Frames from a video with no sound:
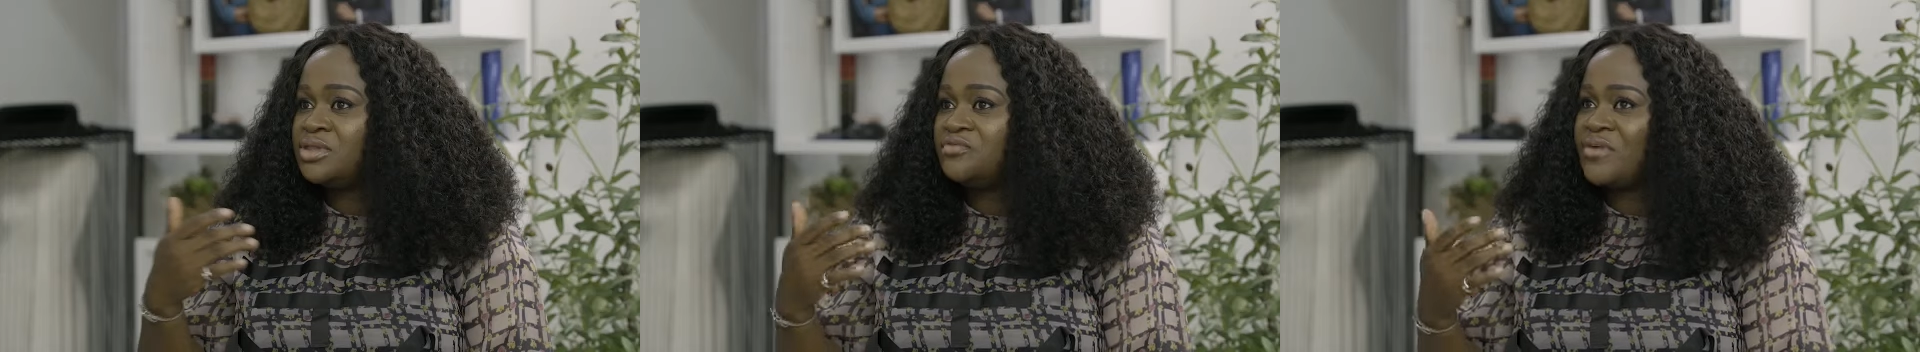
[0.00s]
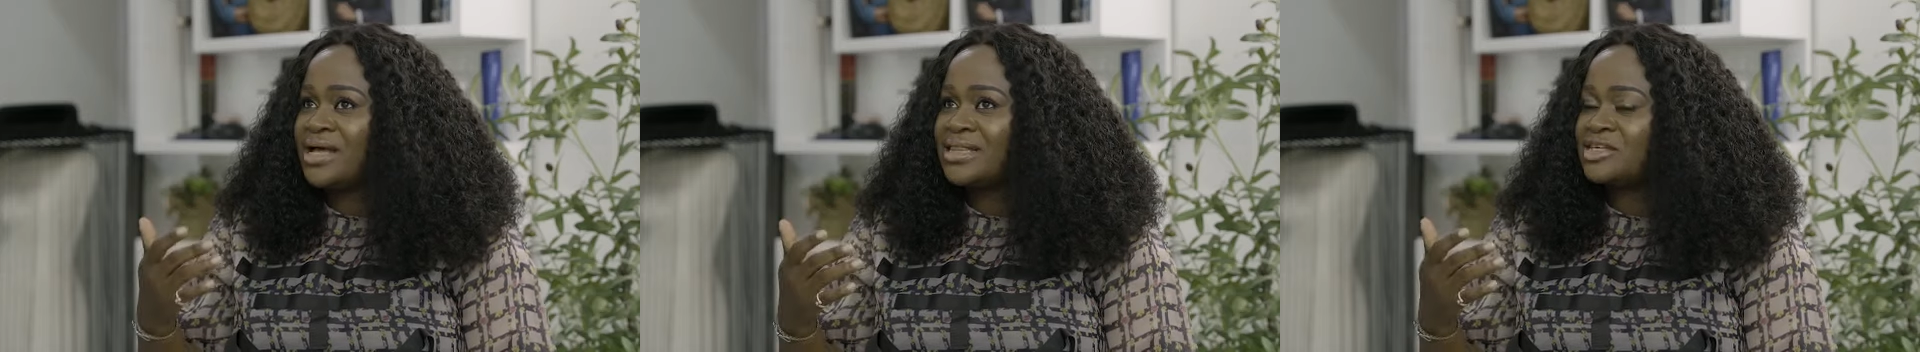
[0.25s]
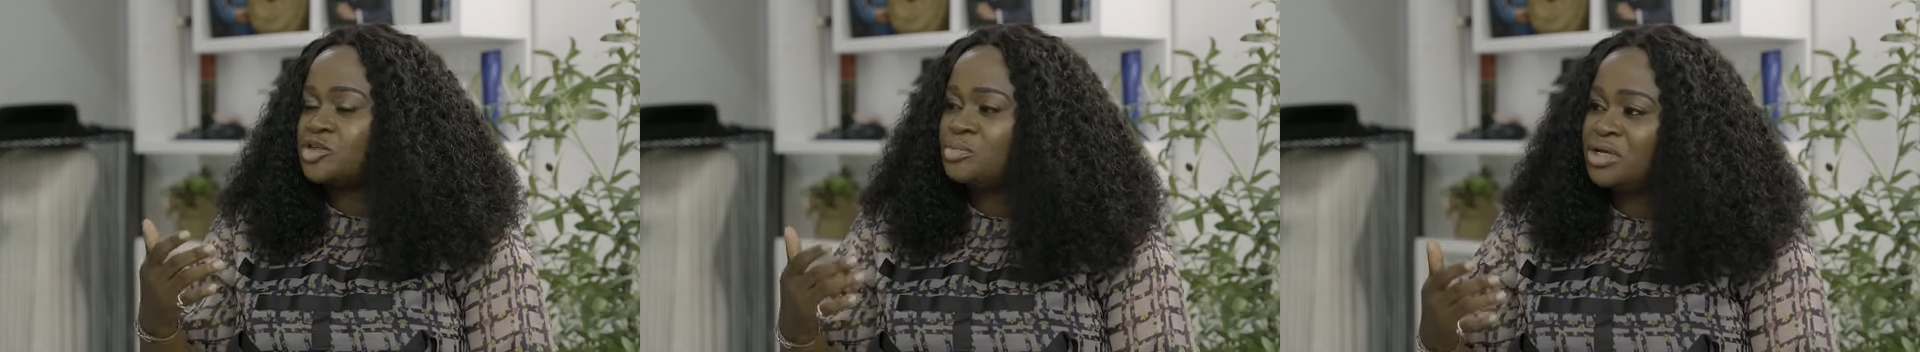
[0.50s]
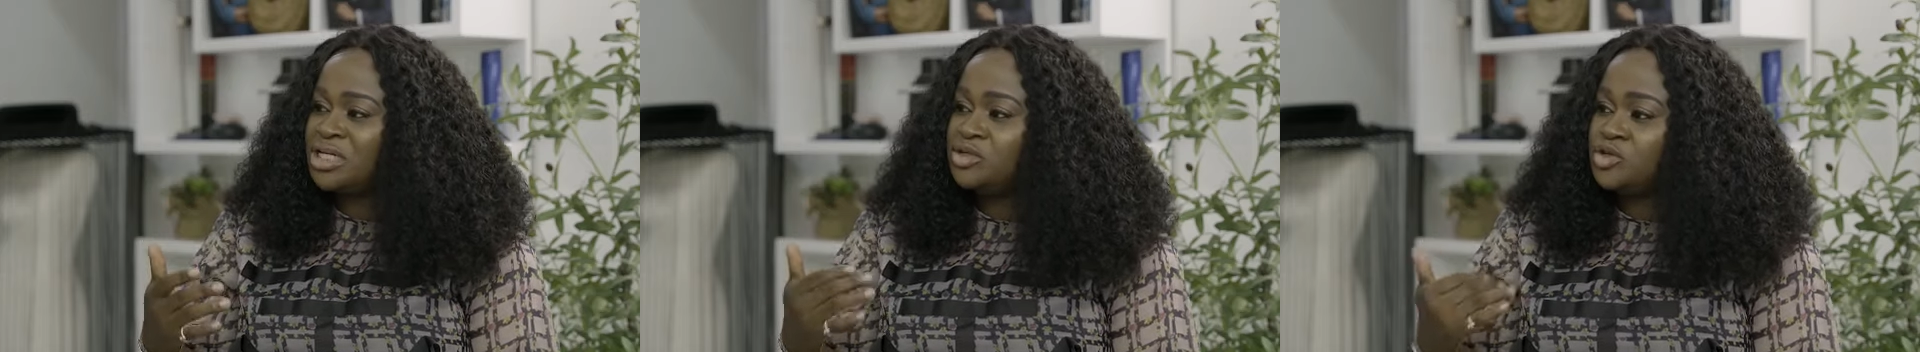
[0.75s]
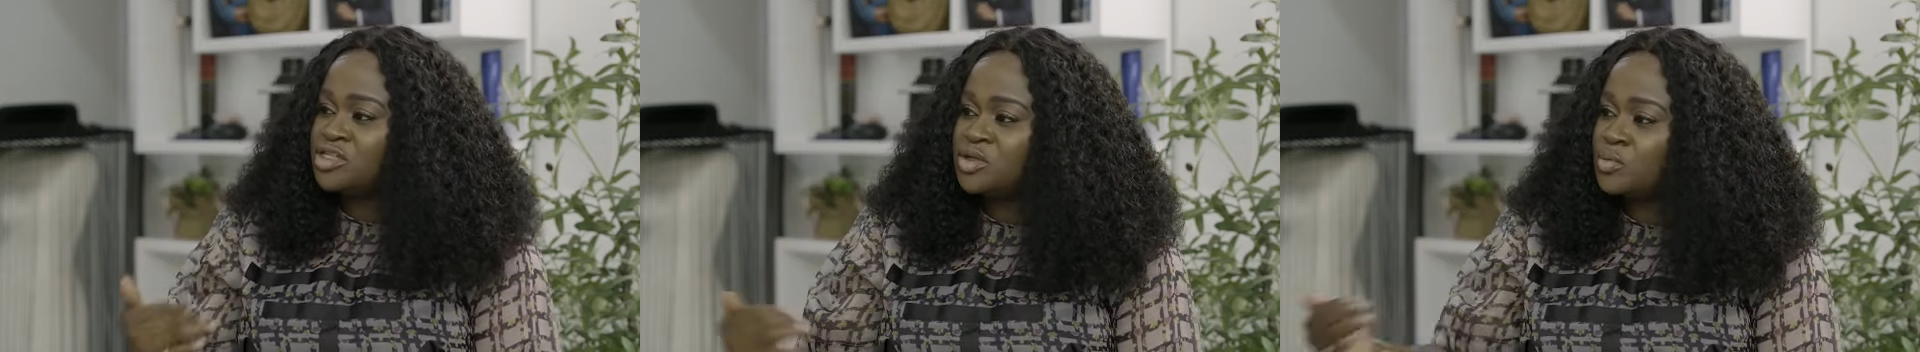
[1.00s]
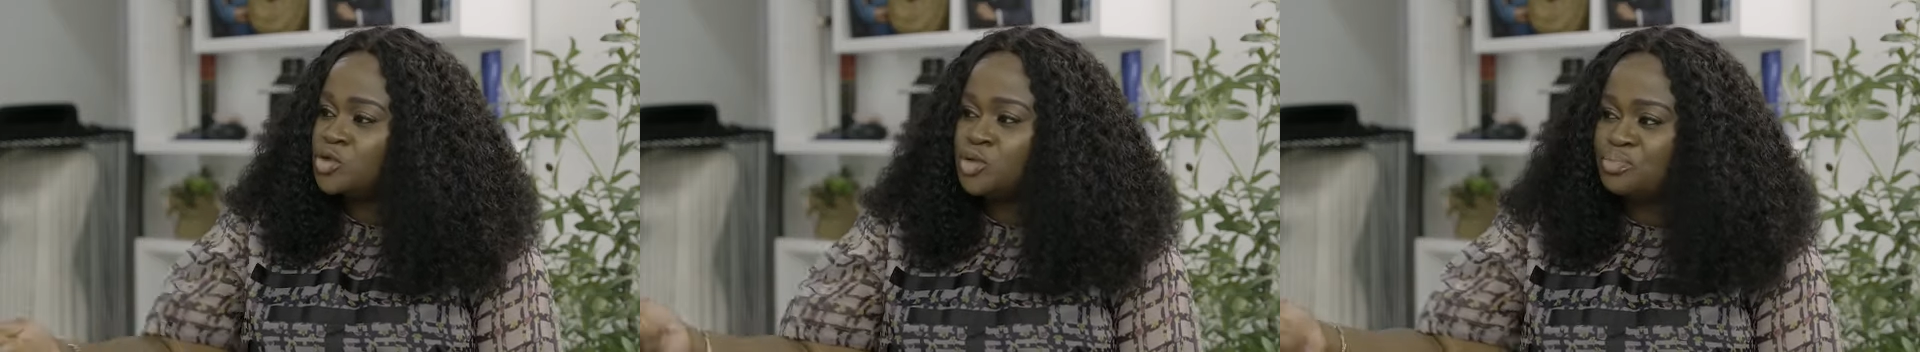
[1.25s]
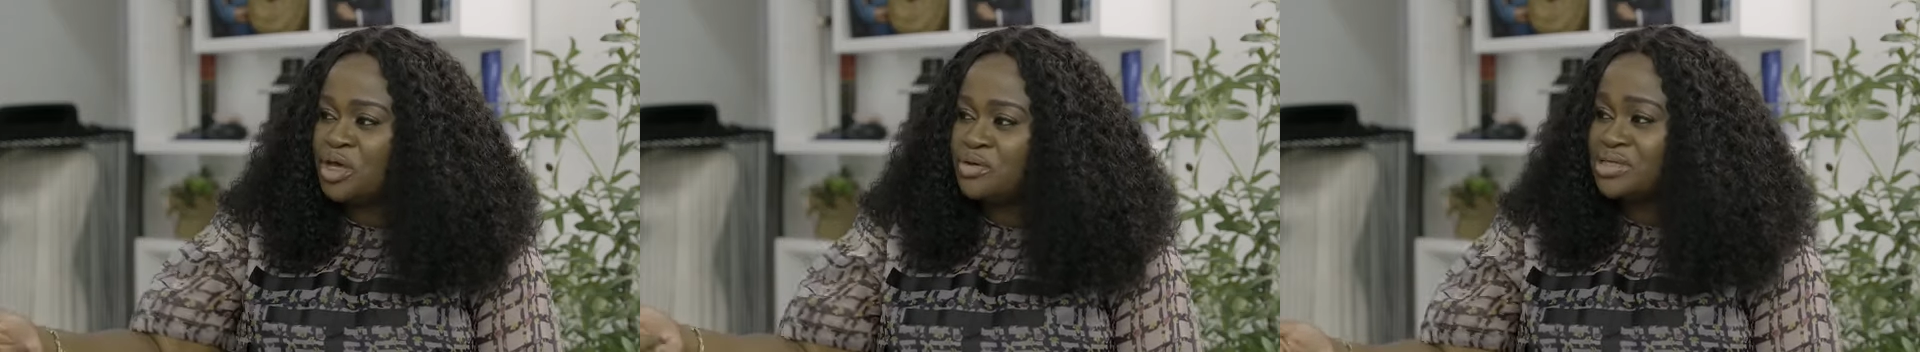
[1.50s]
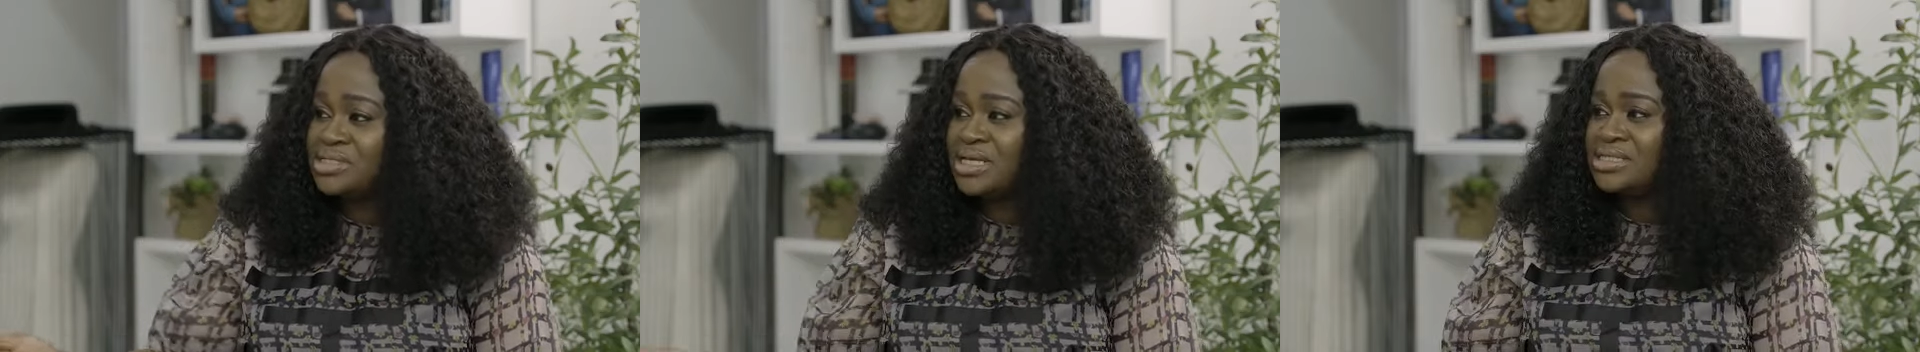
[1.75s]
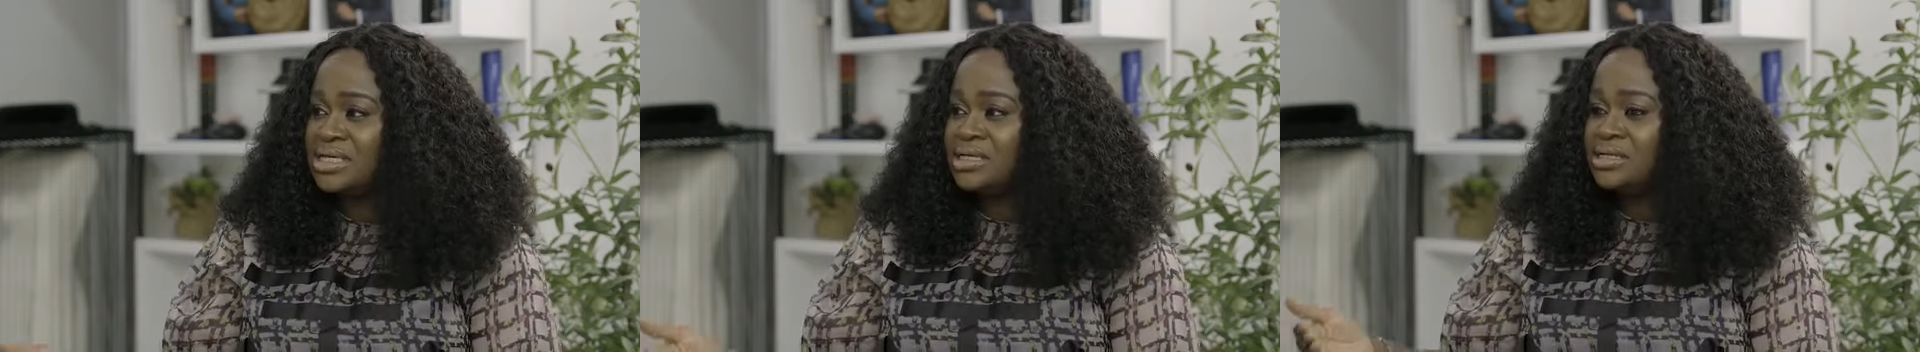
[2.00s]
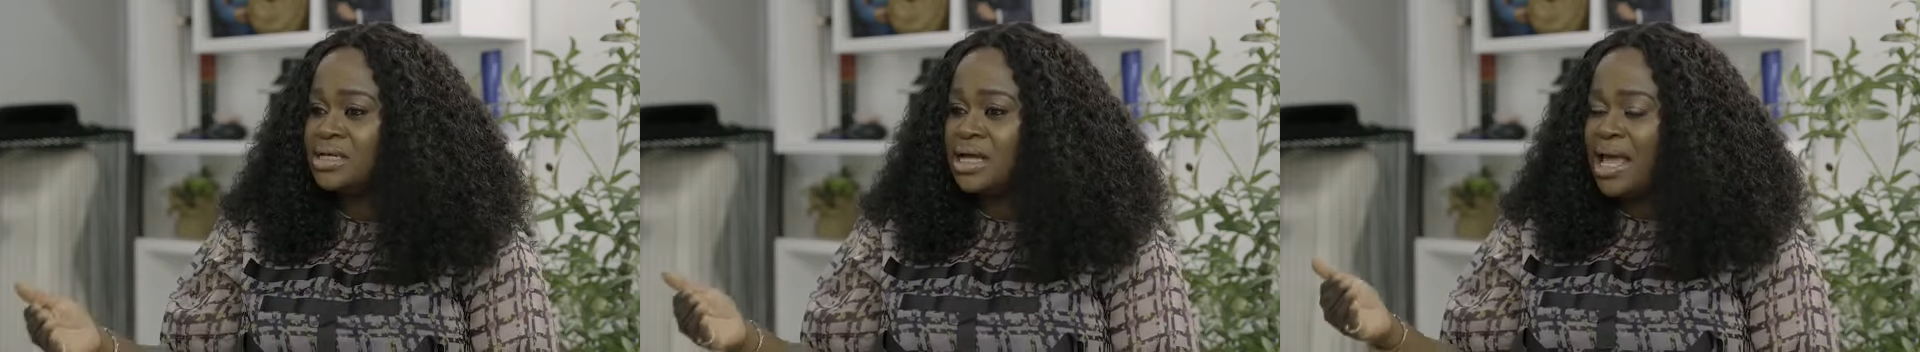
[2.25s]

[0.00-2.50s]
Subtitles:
The fact that somebody doesn't want to pay you a certain